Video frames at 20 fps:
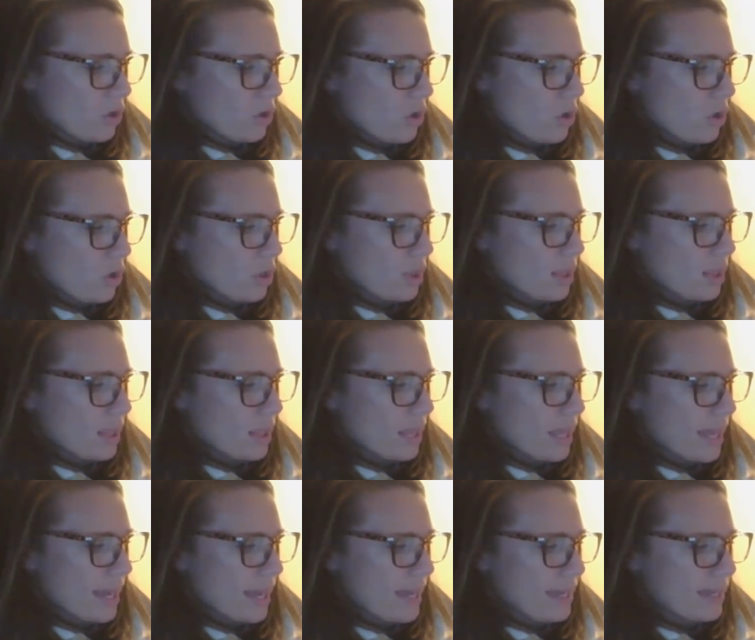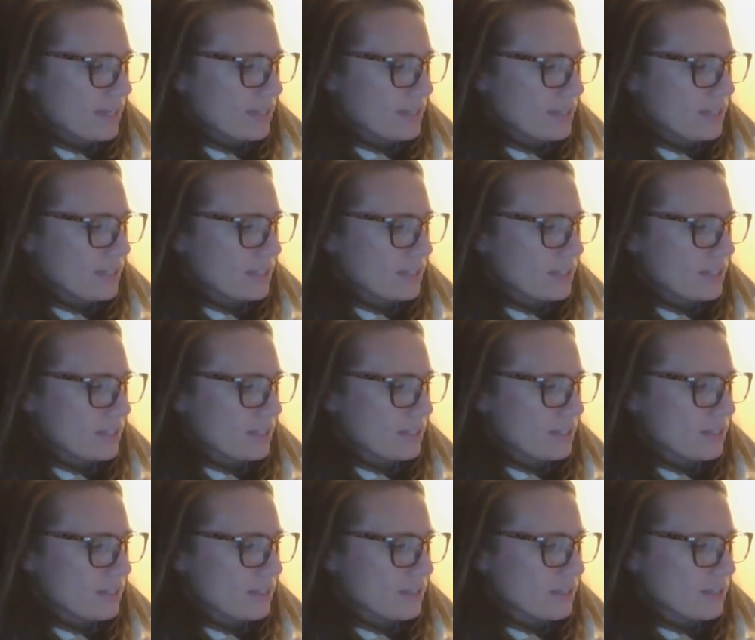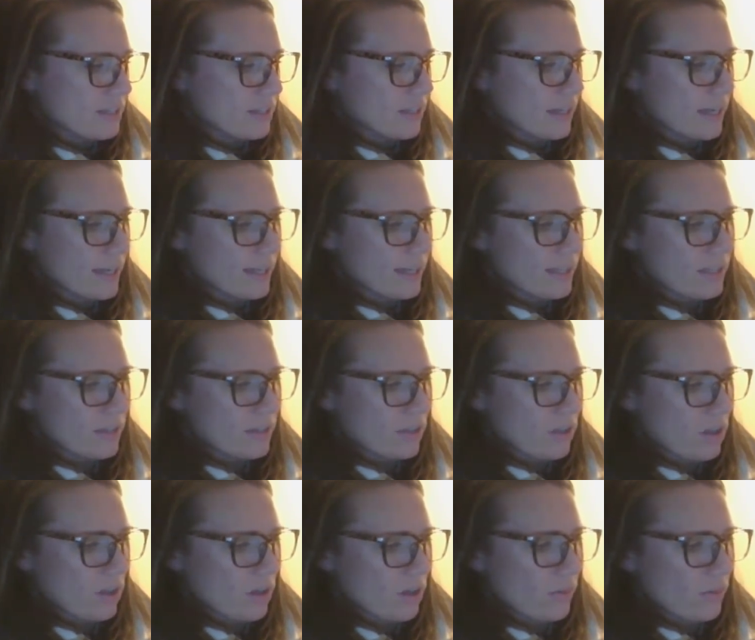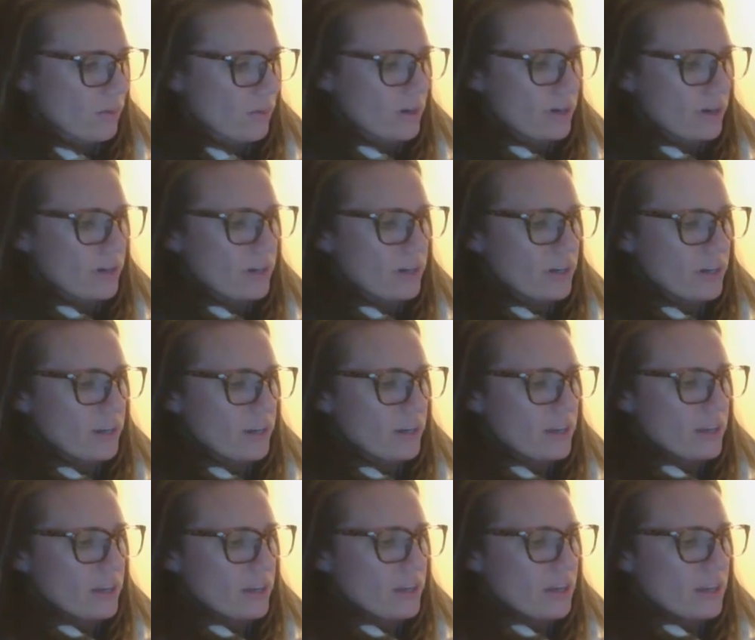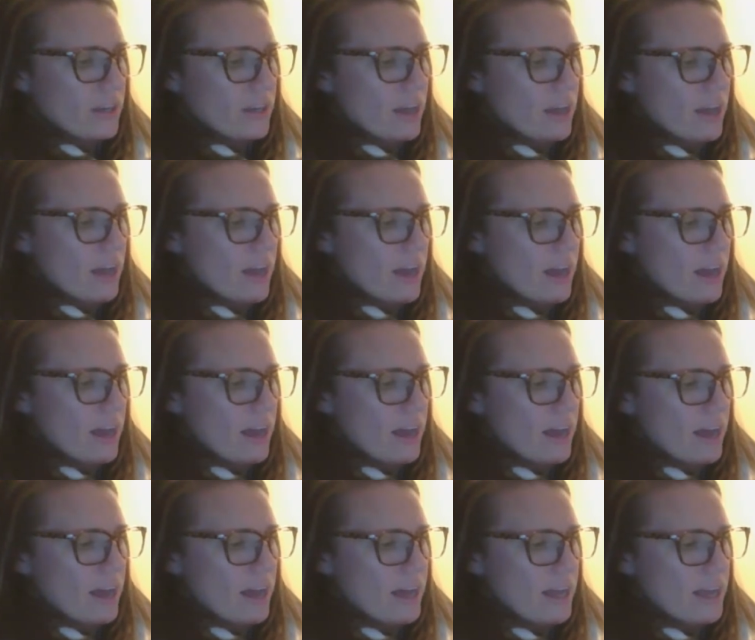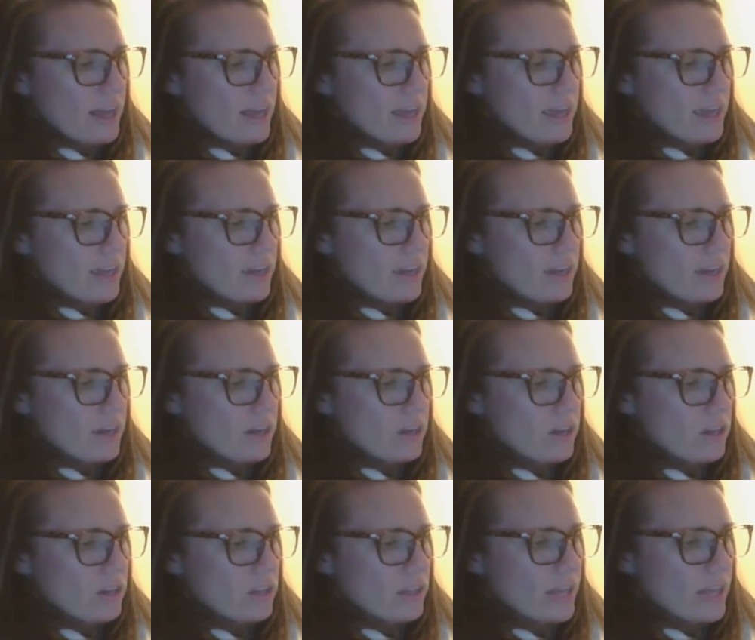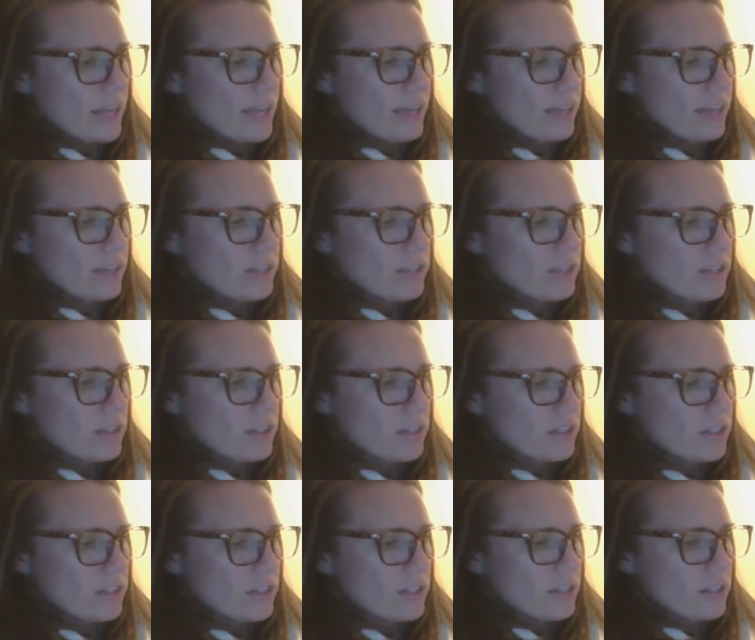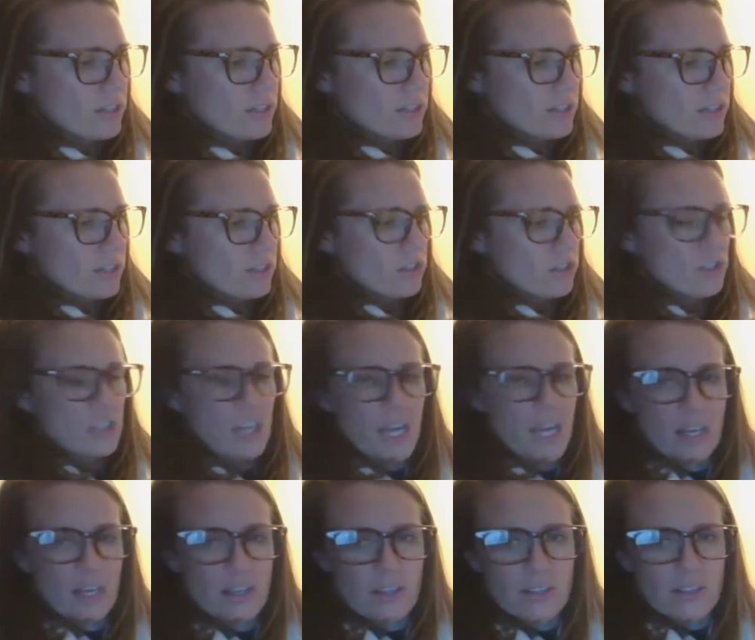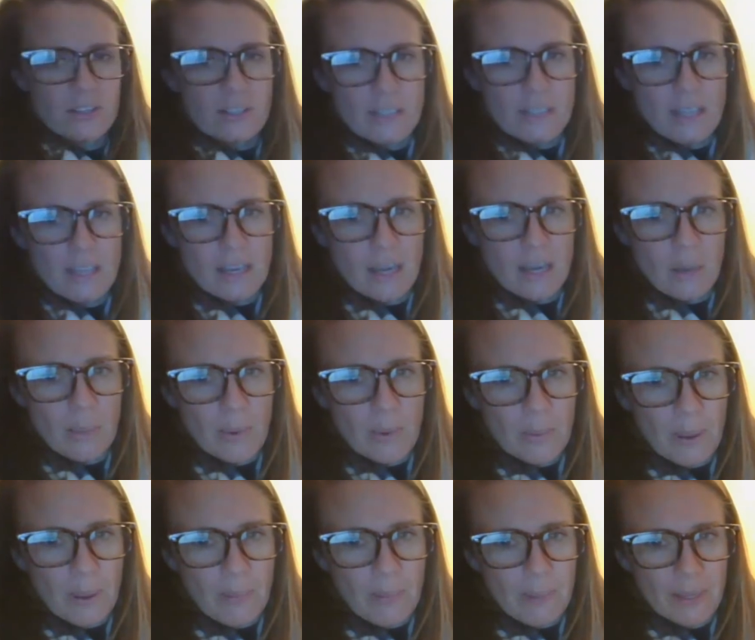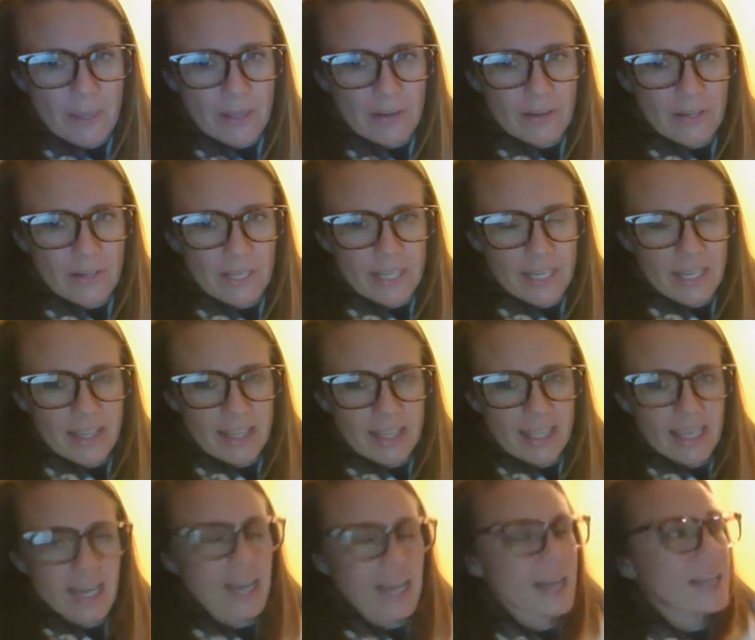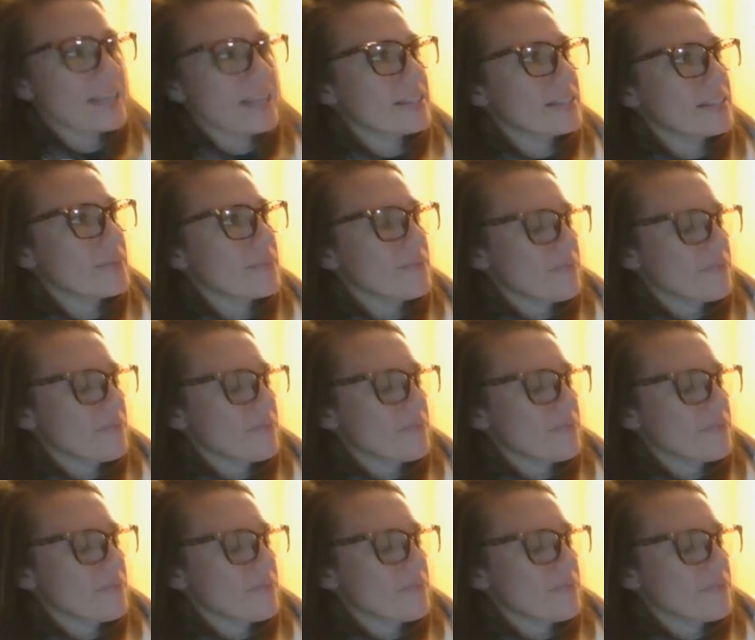collect. That's a long word. I collect shells. And I'll put my period at the end.